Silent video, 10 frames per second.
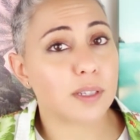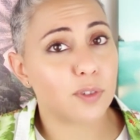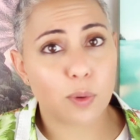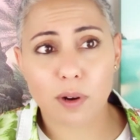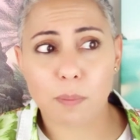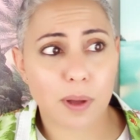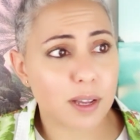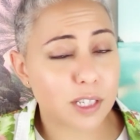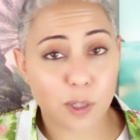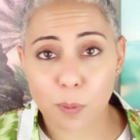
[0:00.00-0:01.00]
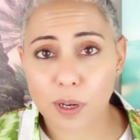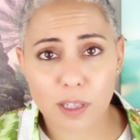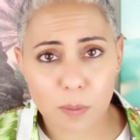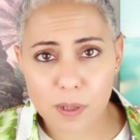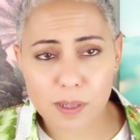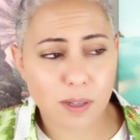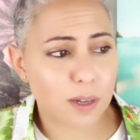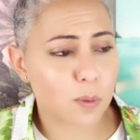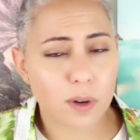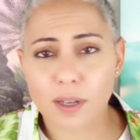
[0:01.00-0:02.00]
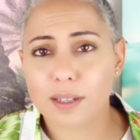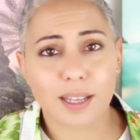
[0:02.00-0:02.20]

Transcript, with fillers: If you are a boss, spray a little bit of this on at work.